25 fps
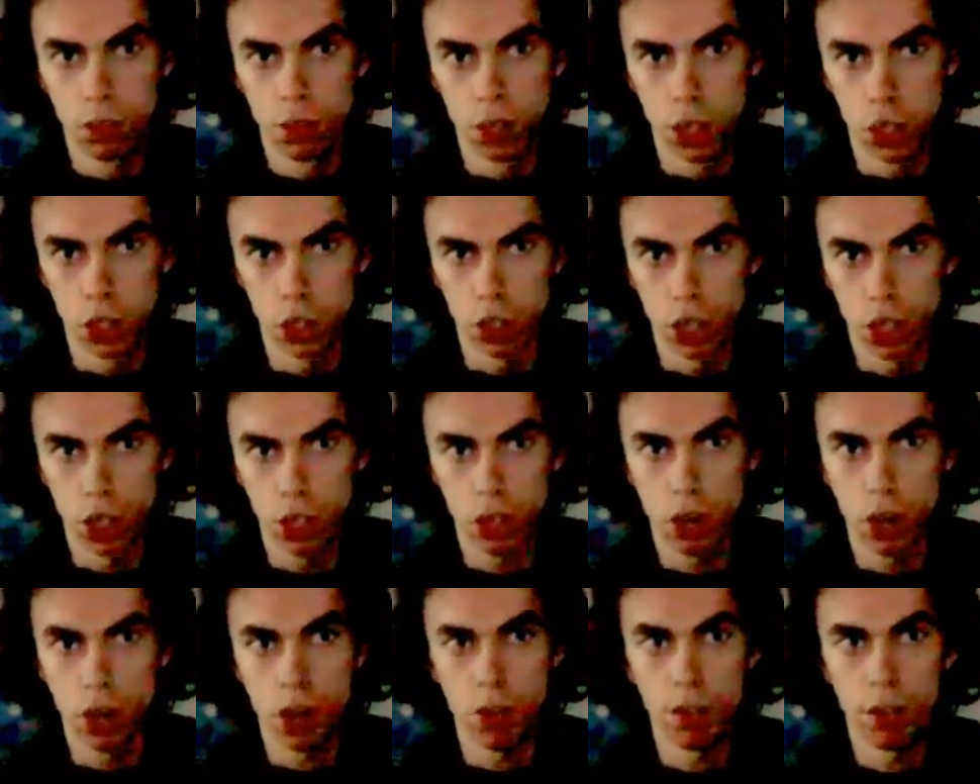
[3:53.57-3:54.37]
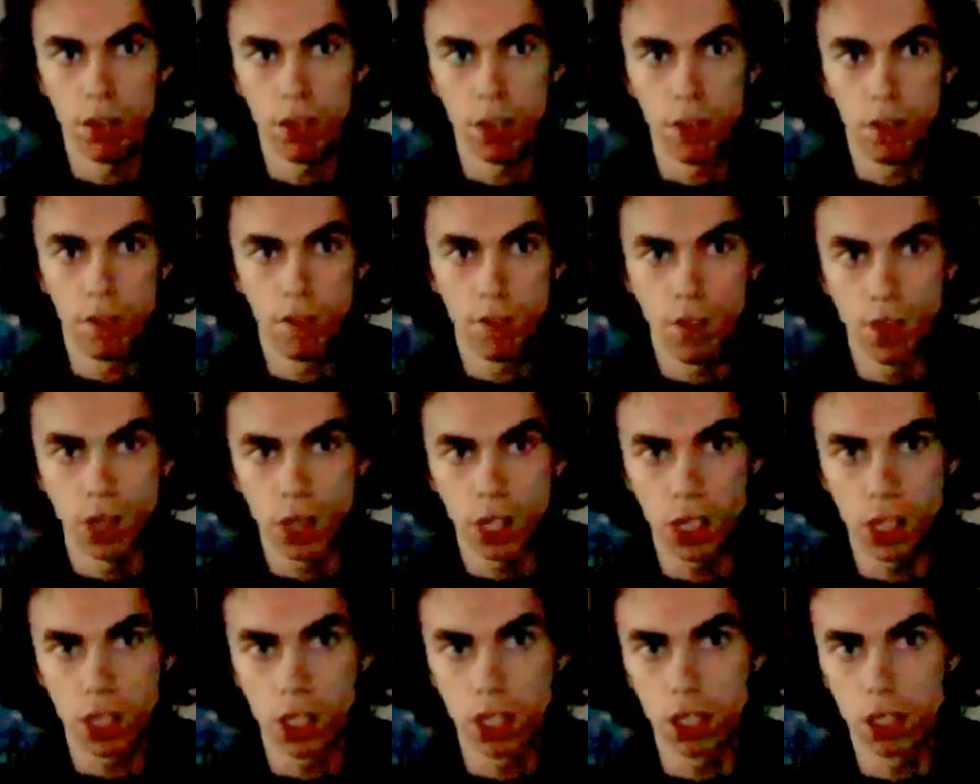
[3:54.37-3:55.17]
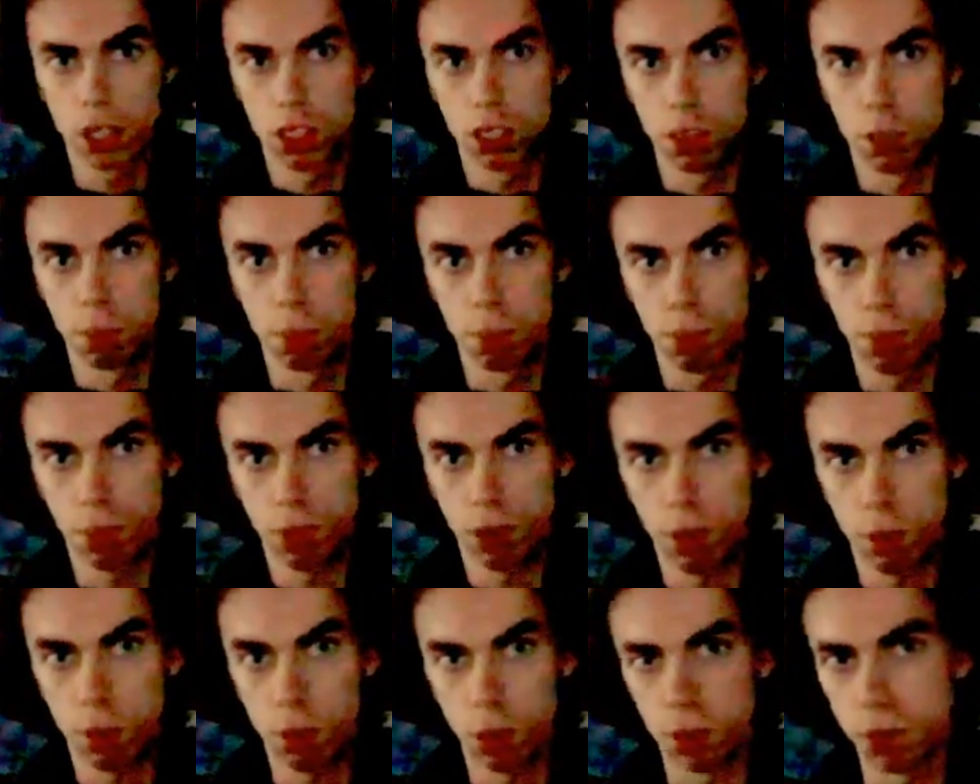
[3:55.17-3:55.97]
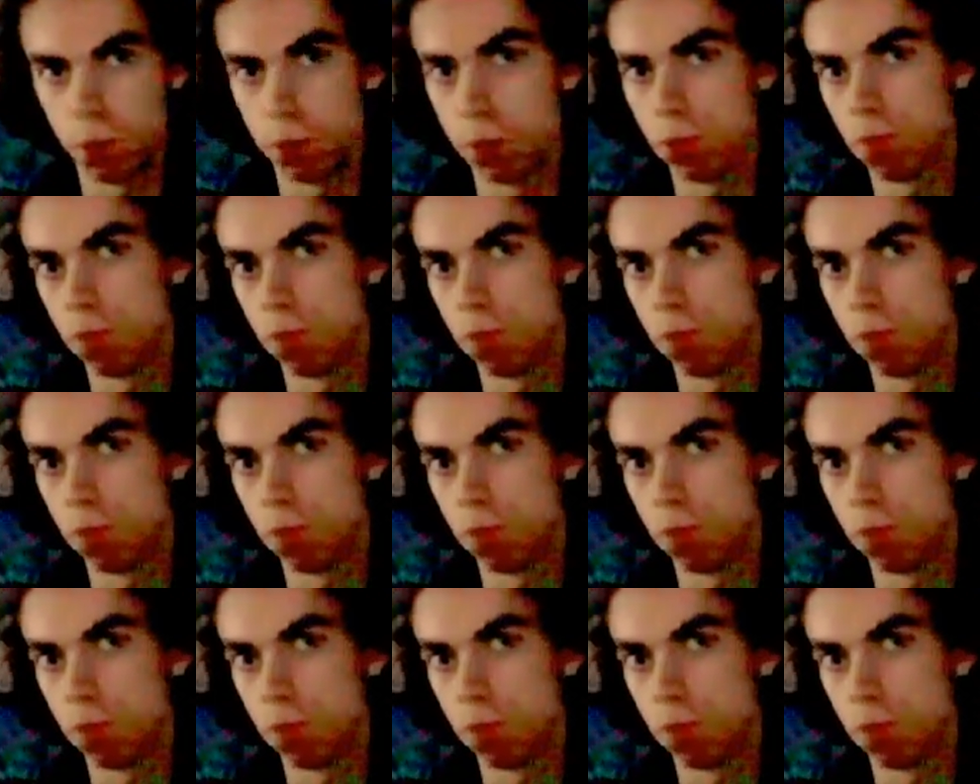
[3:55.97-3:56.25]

That's not how we can fix the problem.